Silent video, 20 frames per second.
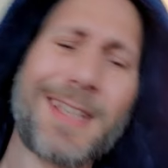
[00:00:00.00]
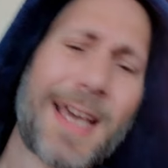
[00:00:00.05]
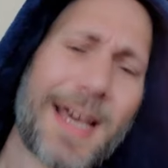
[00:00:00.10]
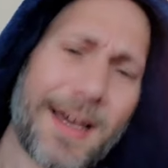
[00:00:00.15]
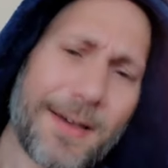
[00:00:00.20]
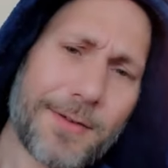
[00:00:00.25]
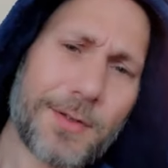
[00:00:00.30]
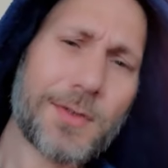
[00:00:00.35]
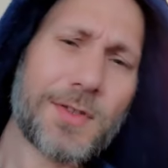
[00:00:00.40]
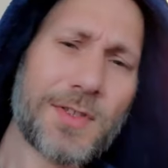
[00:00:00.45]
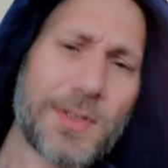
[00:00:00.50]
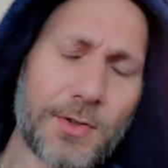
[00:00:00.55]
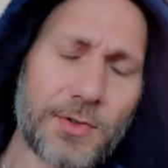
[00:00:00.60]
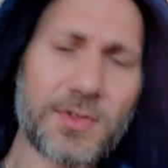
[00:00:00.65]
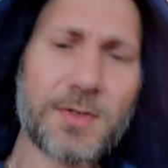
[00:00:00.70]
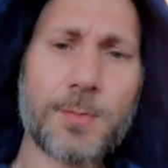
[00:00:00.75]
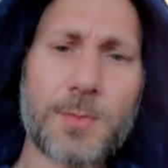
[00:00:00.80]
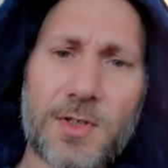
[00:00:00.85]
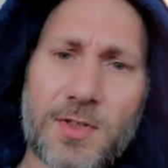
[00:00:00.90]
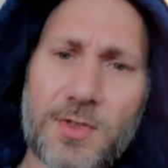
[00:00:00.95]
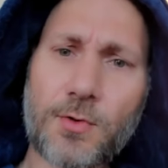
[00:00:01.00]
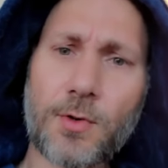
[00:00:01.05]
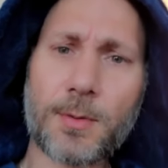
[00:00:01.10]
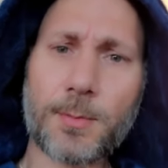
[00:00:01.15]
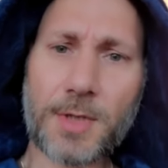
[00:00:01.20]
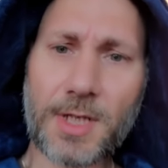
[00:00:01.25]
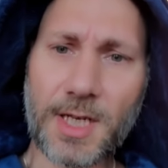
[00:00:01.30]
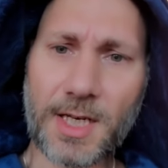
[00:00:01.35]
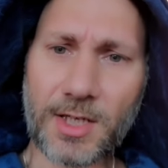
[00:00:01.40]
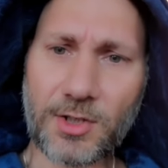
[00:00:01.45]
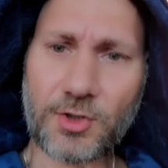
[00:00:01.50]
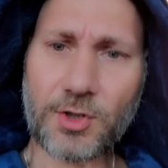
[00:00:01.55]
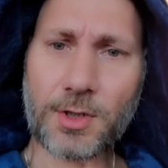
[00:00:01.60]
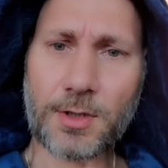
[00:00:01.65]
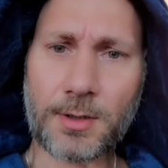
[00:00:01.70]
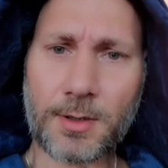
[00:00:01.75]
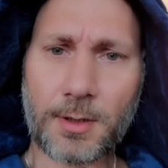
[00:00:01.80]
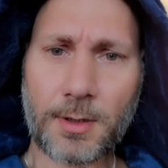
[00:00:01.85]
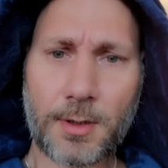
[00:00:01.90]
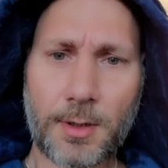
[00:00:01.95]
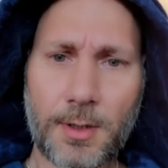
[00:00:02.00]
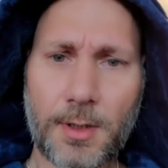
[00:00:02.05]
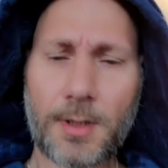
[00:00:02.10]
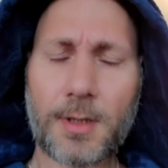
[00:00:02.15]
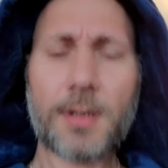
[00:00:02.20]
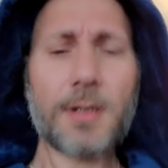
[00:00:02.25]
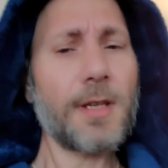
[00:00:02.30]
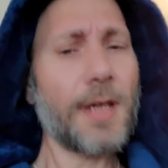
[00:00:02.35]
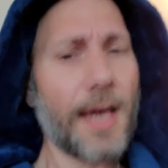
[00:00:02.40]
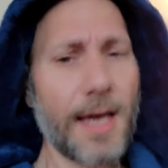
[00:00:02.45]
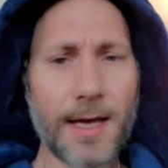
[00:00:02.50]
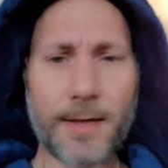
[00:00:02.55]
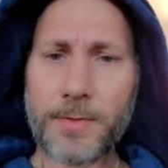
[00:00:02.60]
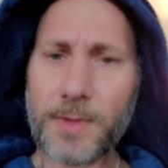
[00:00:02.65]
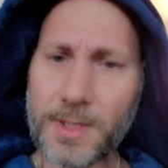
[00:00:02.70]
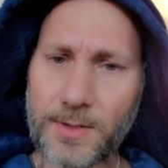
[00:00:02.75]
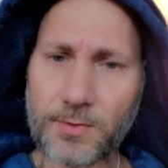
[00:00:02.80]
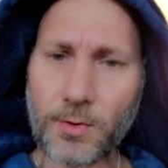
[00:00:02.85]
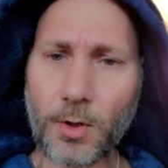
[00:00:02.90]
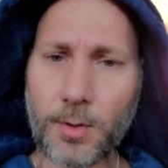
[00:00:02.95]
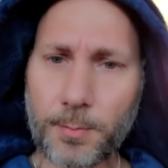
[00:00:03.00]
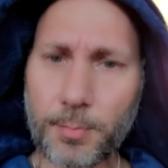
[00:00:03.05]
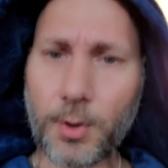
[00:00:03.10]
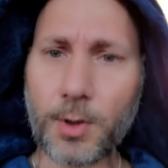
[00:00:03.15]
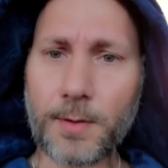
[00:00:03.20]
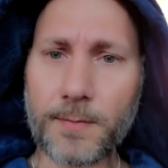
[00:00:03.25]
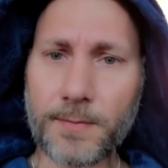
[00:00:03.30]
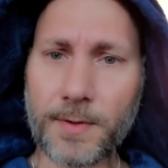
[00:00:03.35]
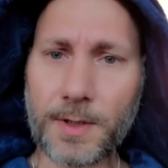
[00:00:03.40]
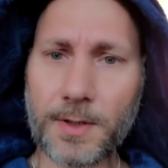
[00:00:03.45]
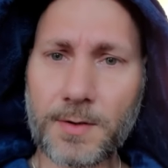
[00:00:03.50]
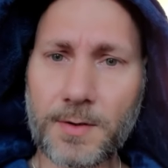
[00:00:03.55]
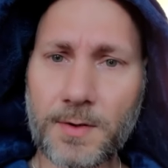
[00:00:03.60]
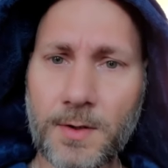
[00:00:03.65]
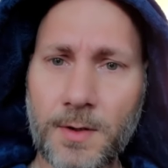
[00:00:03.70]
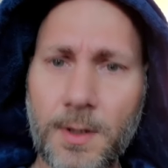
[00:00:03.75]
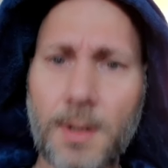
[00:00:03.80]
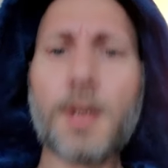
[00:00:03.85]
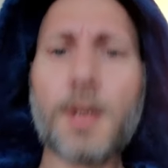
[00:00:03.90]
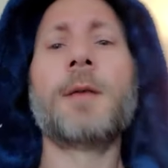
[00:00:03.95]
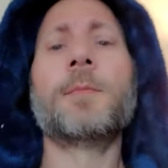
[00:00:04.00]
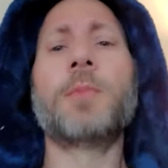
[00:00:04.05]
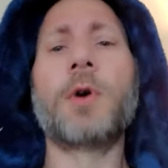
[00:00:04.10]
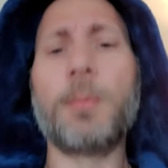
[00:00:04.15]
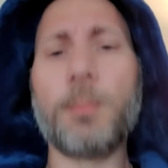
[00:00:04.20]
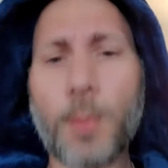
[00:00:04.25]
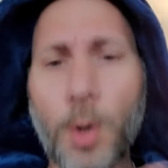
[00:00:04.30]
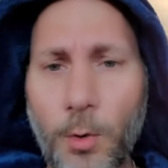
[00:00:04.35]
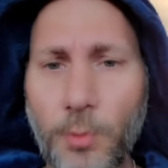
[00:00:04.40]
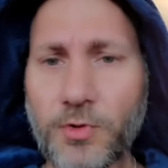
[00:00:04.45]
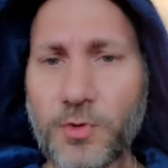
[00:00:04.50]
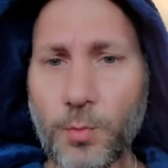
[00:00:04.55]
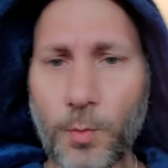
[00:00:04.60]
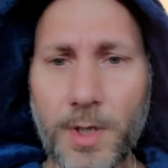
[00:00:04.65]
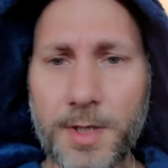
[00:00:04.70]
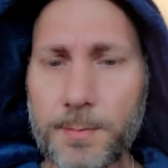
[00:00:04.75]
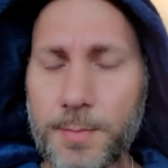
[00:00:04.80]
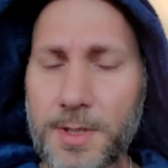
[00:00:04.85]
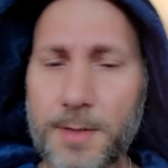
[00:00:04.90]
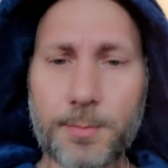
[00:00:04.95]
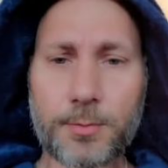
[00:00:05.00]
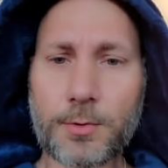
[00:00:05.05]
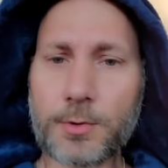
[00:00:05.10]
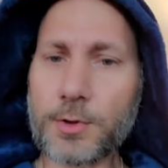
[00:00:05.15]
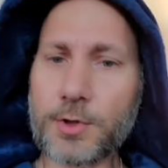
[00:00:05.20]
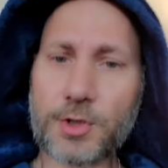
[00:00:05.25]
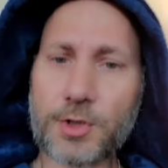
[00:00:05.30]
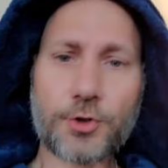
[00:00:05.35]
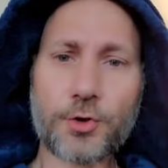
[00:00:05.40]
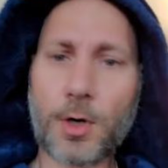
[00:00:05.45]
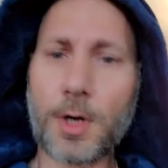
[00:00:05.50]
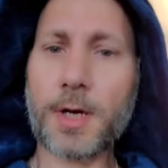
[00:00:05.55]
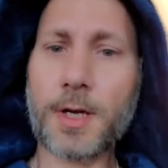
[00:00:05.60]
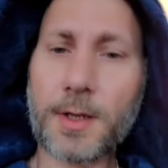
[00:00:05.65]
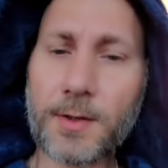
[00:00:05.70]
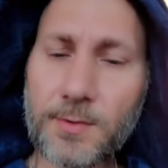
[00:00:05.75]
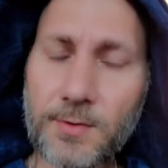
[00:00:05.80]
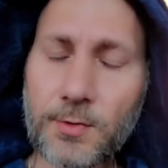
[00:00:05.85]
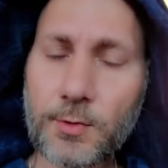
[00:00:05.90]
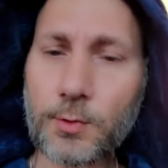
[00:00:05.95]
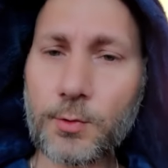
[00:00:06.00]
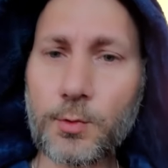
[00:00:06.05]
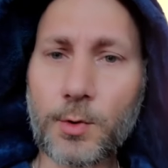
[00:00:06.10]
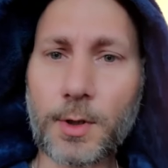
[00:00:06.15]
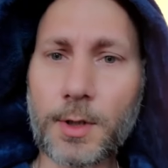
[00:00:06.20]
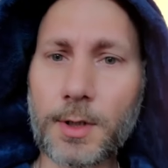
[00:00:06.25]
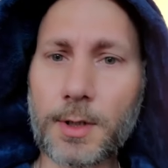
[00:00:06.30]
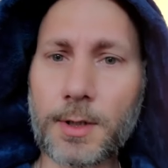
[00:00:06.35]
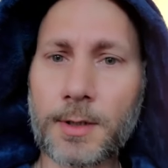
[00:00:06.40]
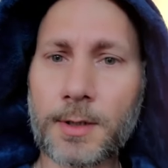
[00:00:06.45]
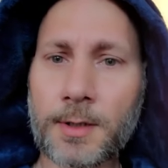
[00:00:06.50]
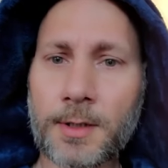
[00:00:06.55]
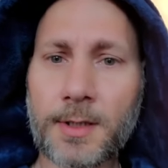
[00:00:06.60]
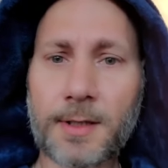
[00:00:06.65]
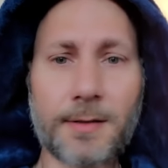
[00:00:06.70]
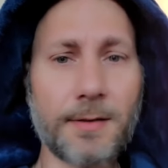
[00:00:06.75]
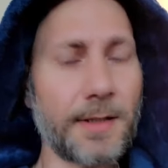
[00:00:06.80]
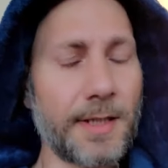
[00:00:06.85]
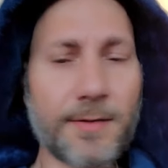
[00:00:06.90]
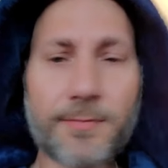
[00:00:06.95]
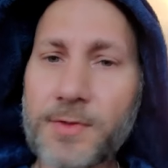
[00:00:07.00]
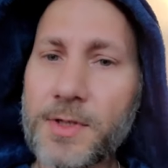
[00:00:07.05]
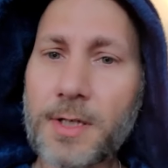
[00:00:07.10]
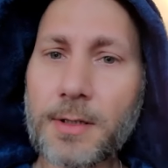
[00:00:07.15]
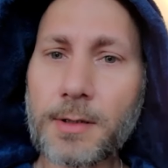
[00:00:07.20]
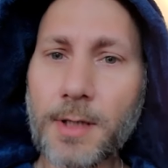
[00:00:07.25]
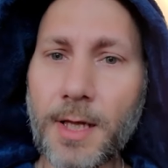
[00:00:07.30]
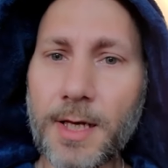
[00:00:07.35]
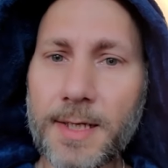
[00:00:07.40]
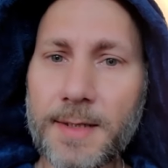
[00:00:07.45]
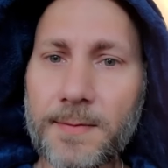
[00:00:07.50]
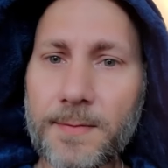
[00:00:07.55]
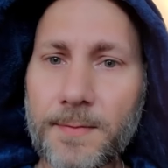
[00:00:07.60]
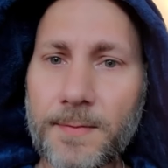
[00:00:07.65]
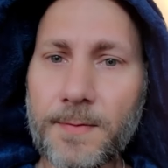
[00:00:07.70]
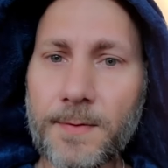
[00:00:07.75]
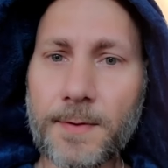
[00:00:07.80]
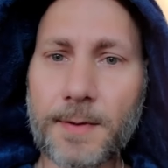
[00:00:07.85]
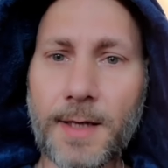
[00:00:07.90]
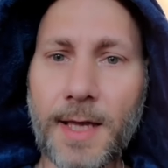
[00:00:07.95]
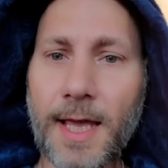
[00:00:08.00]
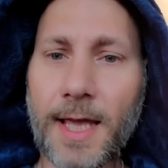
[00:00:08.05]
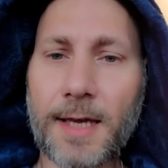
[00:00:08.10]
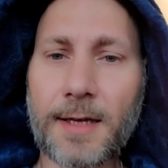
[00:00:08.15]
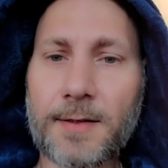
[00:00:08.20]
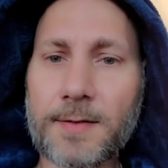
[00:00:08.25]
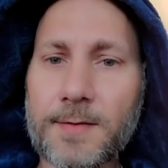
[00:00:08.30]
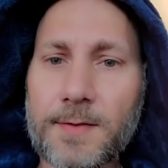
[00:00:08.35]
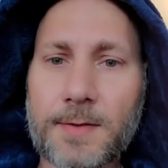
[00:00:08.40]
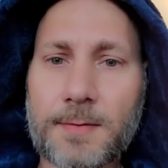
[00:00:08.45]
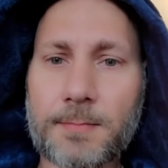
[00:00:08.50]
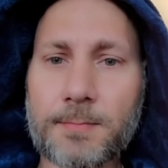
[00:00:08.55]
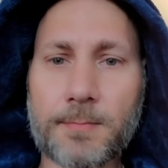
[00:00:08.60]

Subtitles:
Yeah, there's still some discrimination. Yeah, things aren't perfect, but most white people are just trying to live their life and